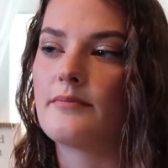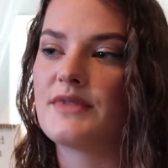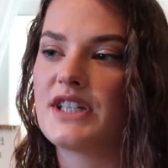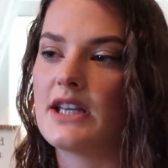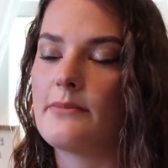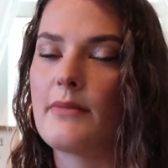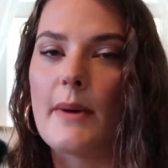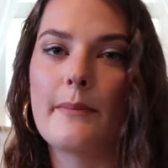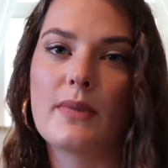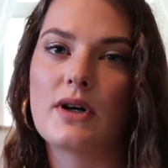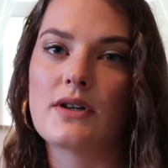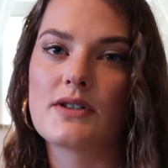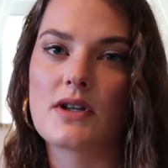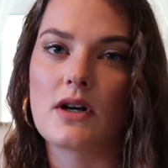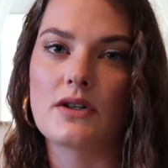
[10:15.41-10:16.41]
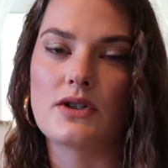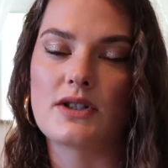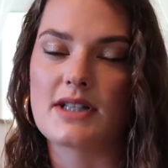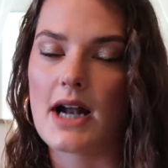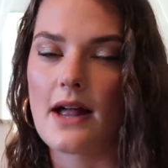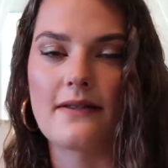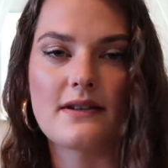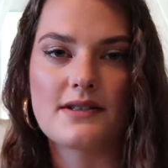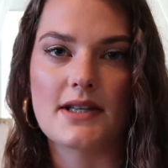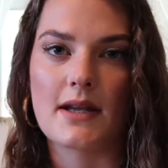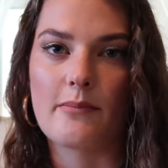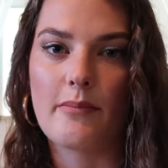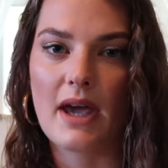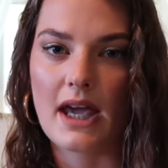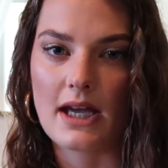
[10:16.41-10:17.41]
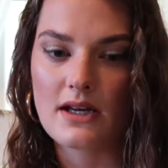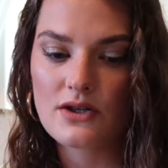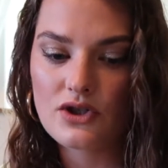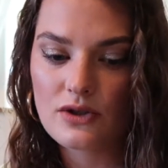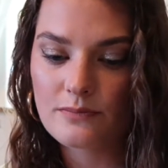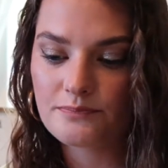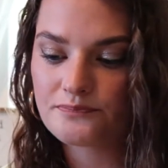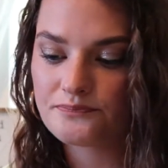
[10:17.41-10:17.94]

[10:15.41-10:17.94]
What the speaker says: team members are just on the same page.